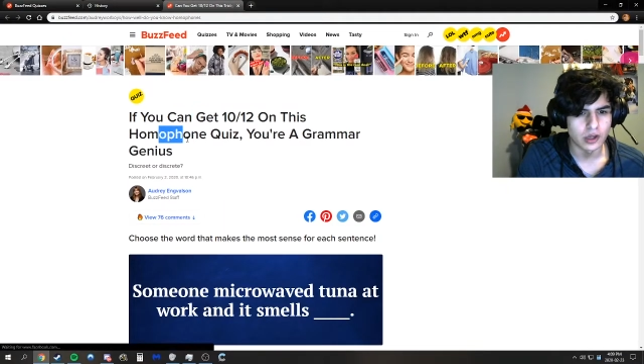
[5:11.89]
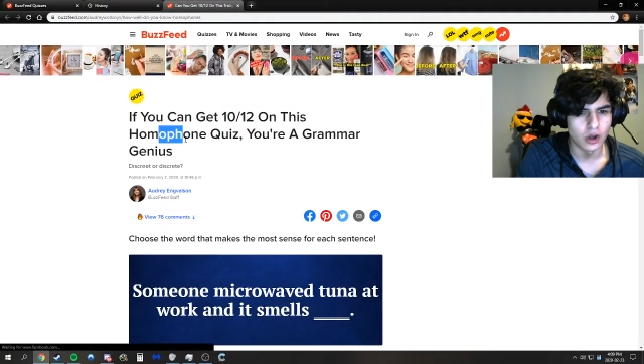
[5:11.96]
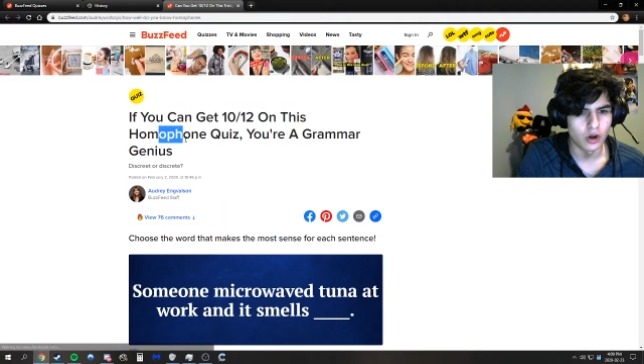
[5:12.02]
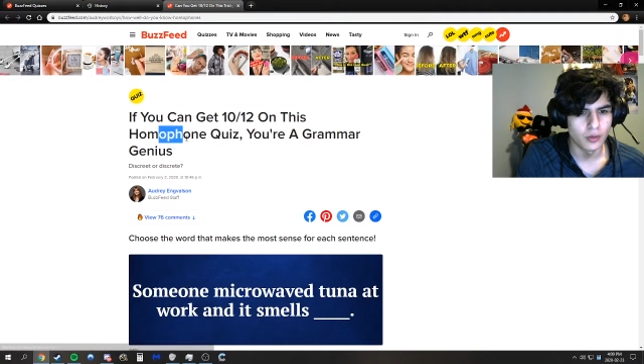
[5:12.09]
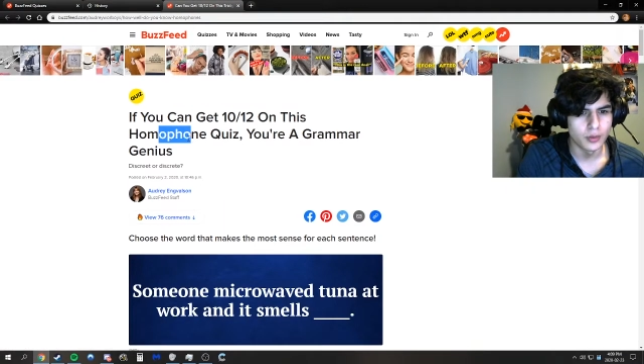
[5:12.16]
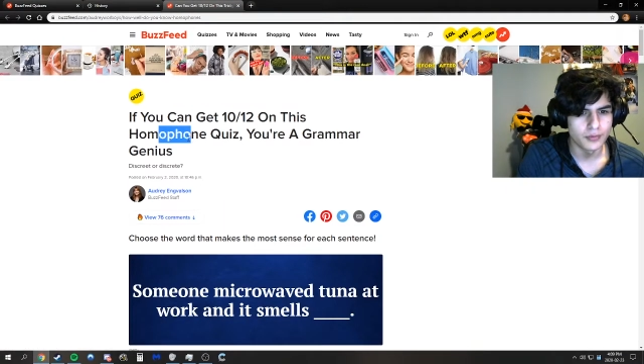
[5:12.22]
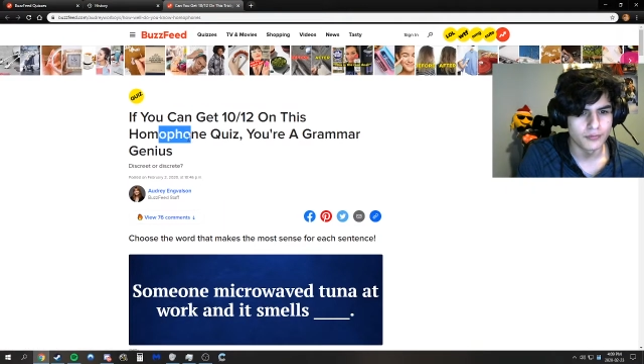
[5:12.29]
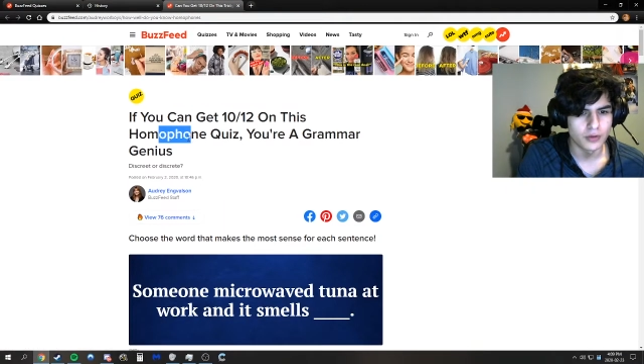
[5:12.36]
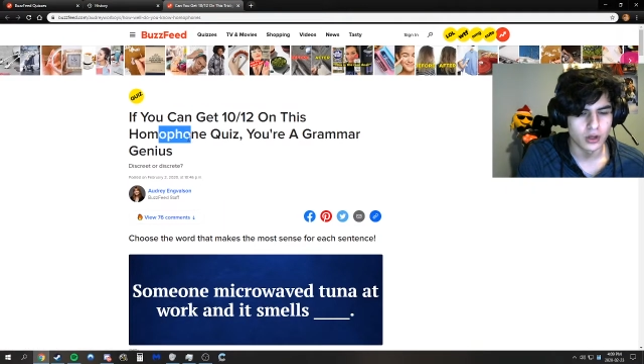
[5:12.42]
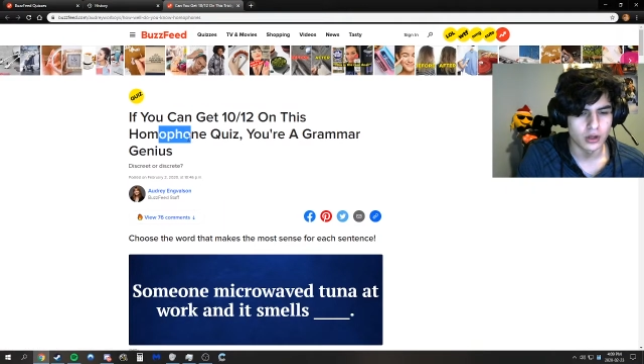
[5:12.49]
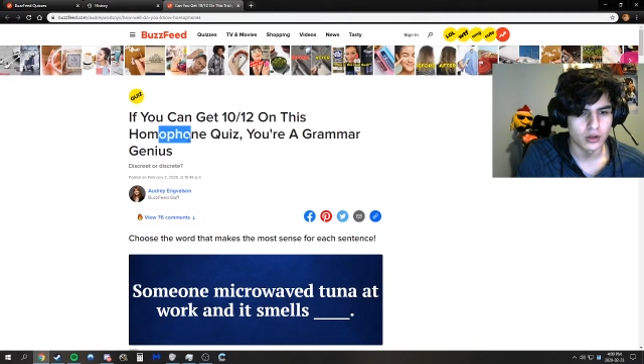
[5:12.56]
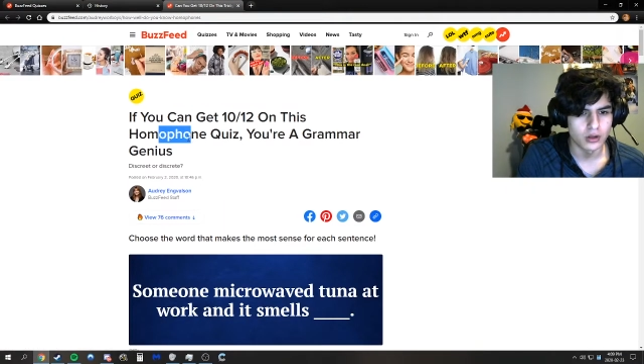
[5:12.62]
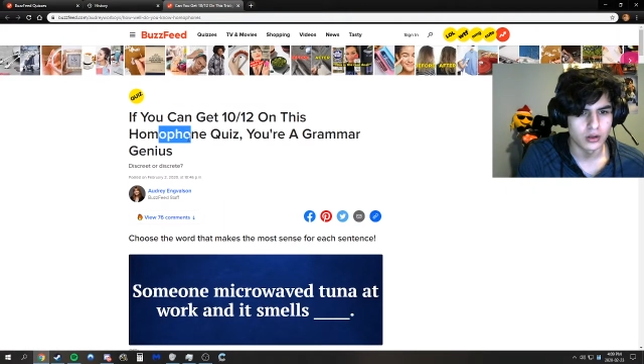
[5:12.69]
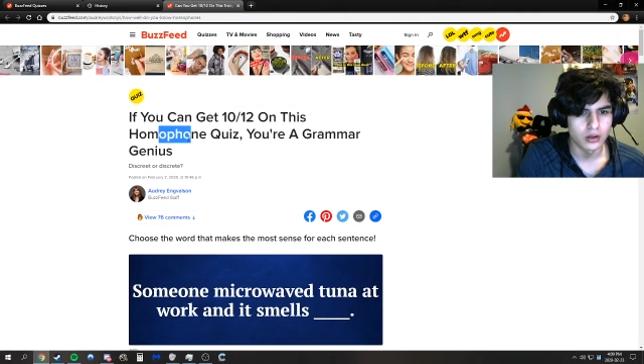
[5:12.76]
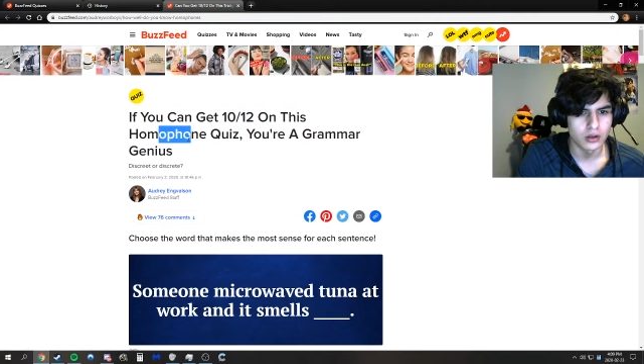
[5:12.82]
homoph-
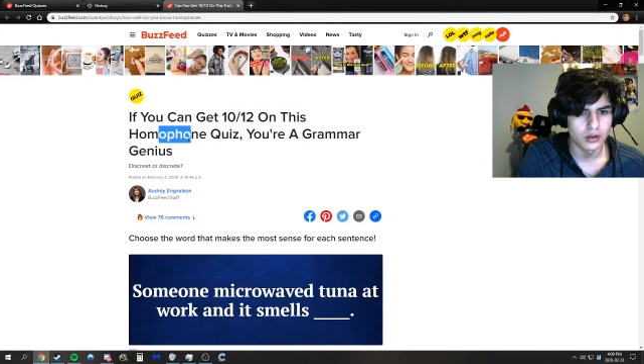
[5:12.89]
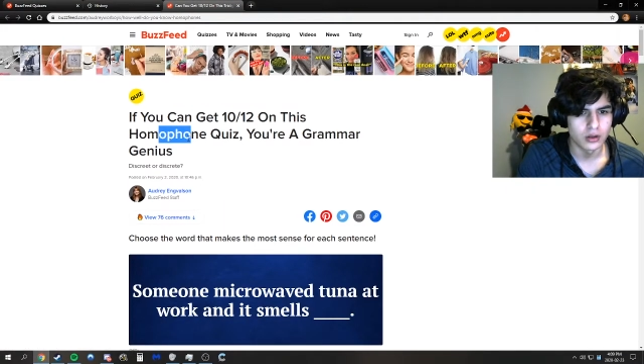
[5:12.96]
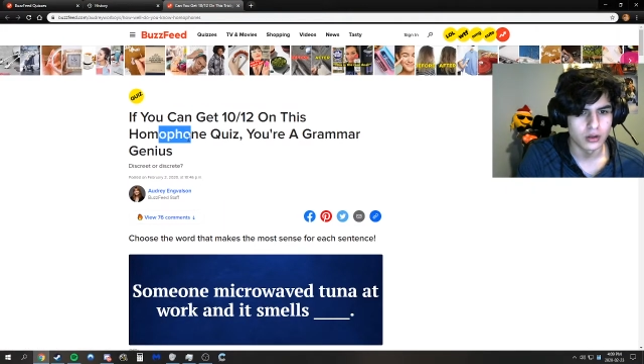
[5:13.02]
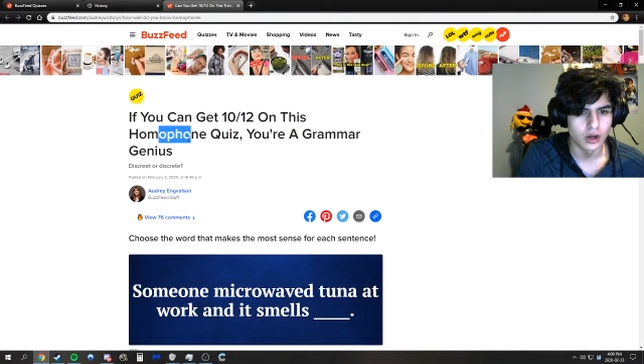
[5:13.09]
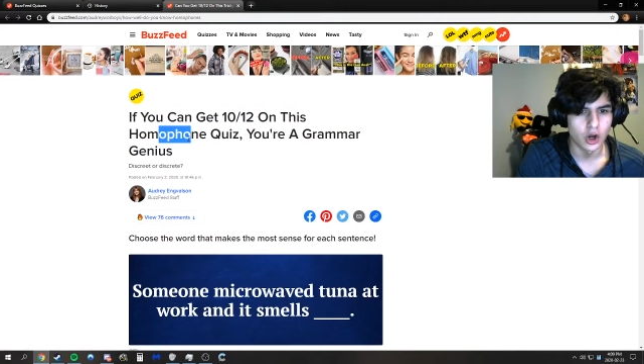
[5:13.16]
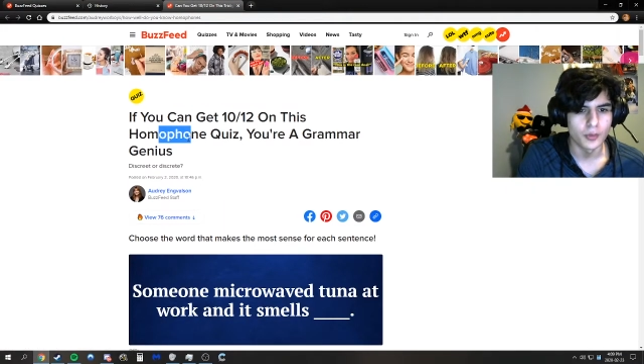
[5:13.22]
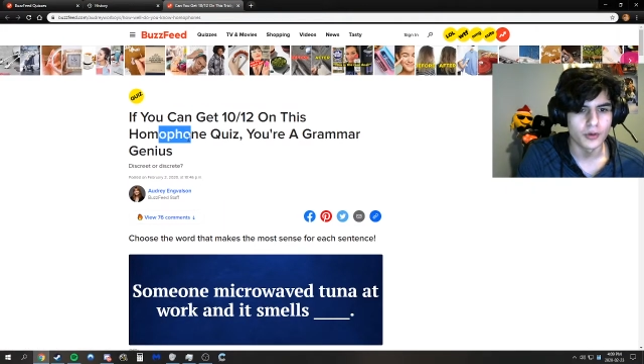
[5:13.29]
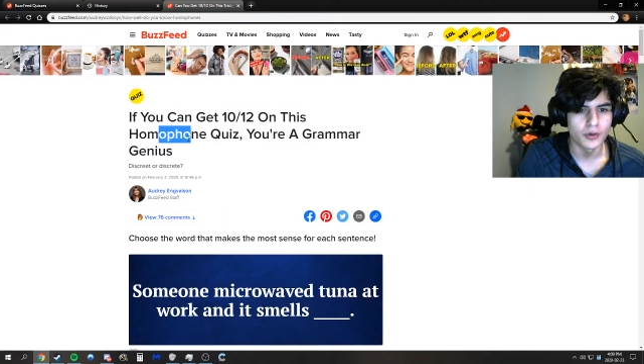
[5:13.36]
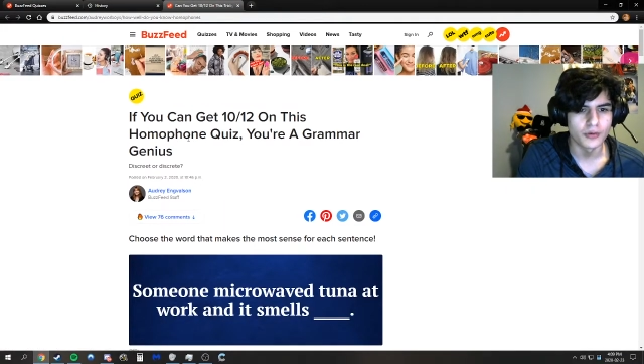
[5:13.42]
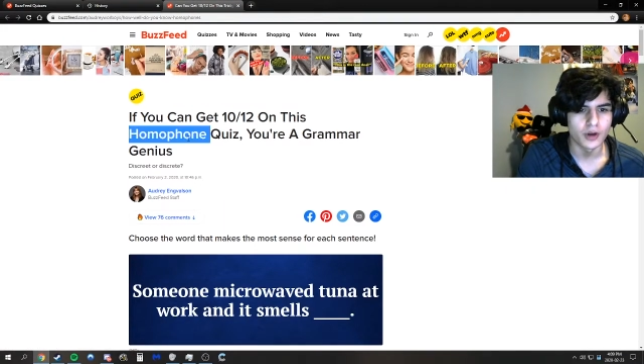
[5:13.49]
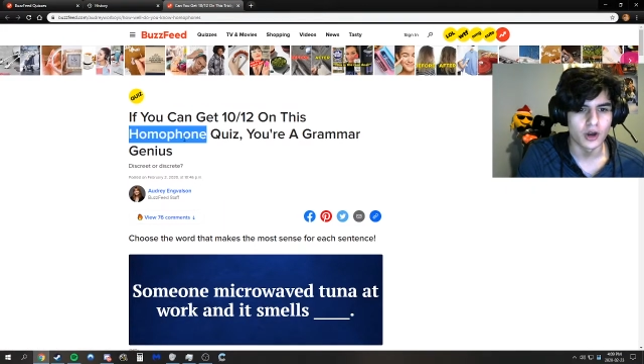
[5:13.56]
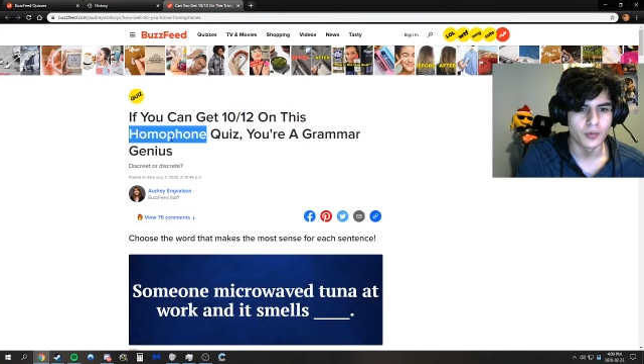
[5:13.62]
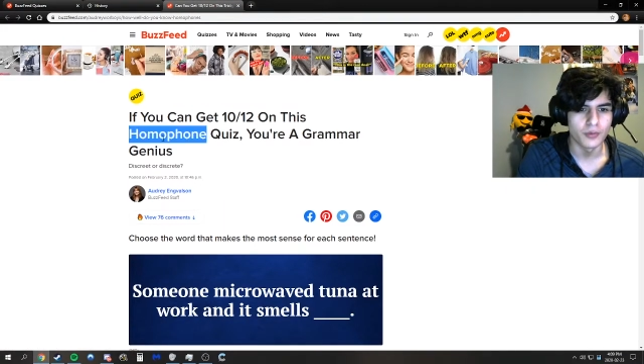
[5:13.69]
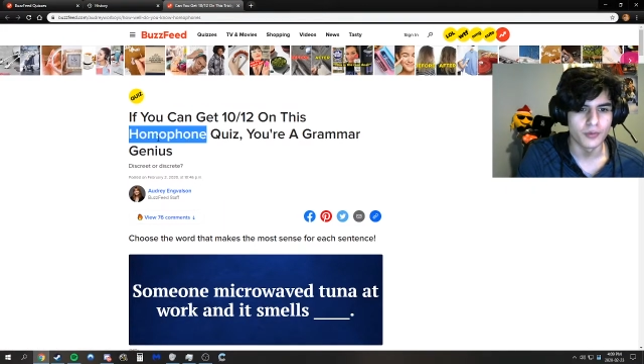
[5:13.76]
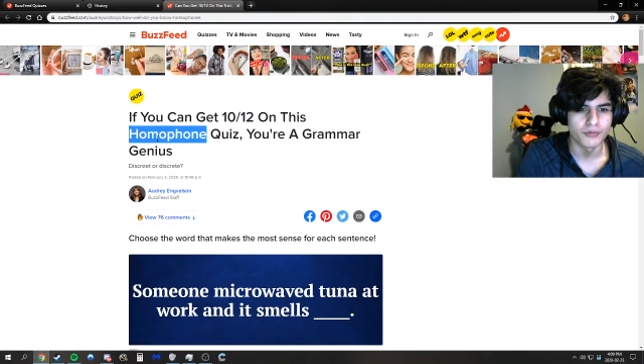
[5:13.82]
homo-
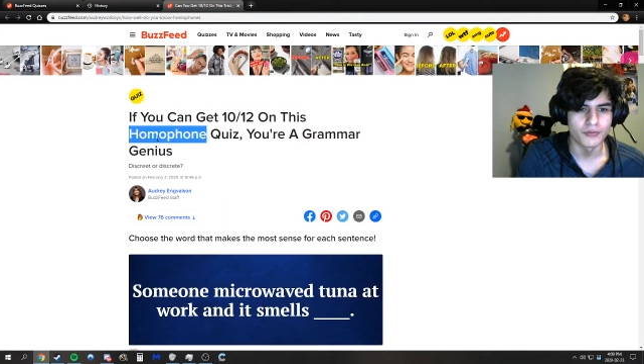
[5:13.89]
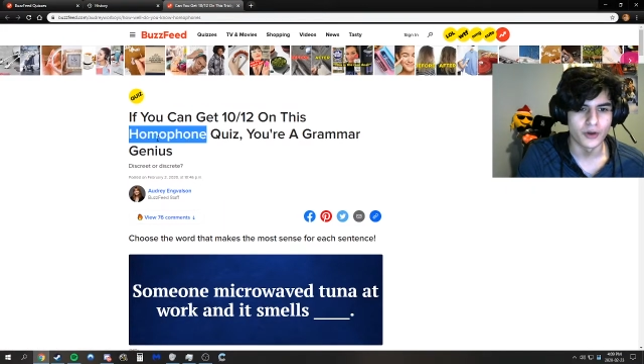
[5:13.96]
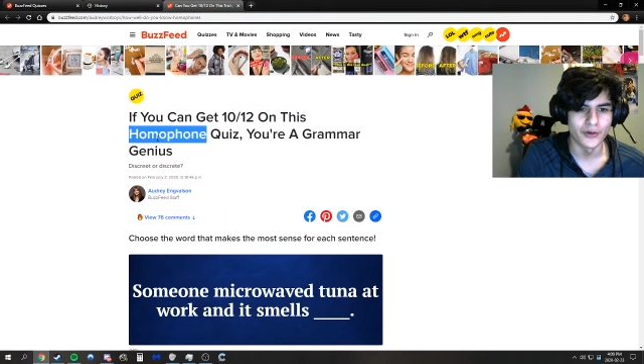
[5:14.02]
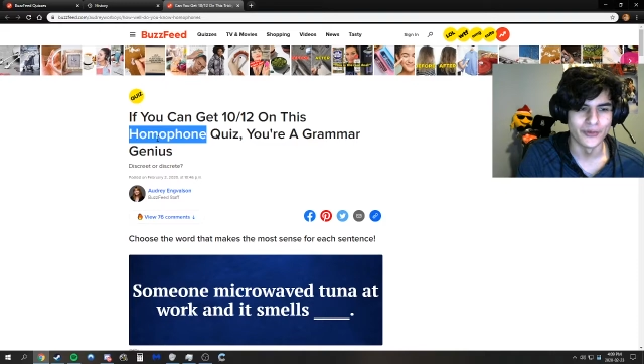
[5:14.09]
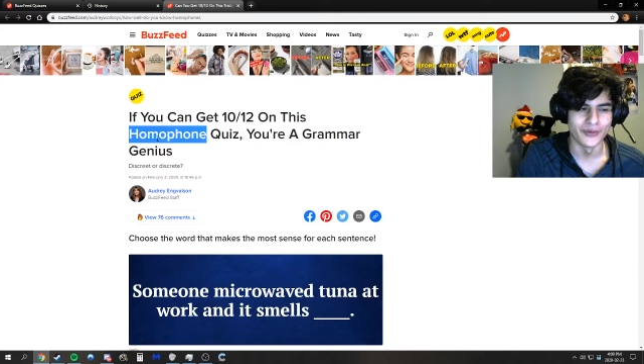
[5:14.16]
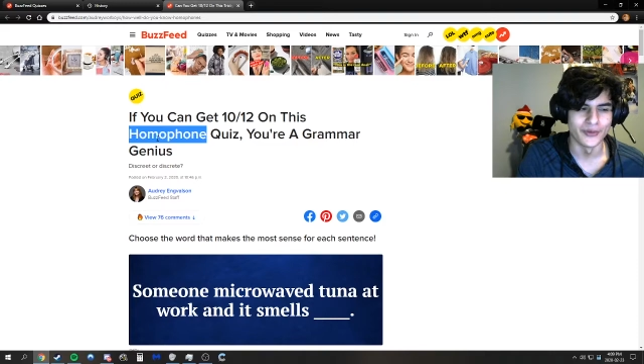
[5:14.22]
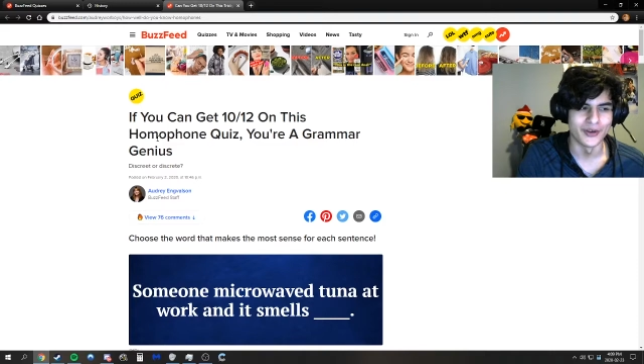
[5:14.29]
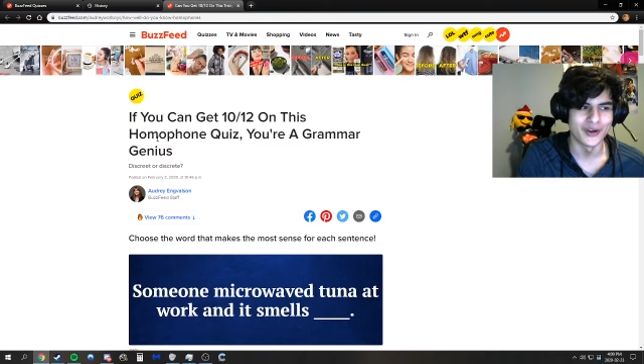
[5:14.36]
homophone?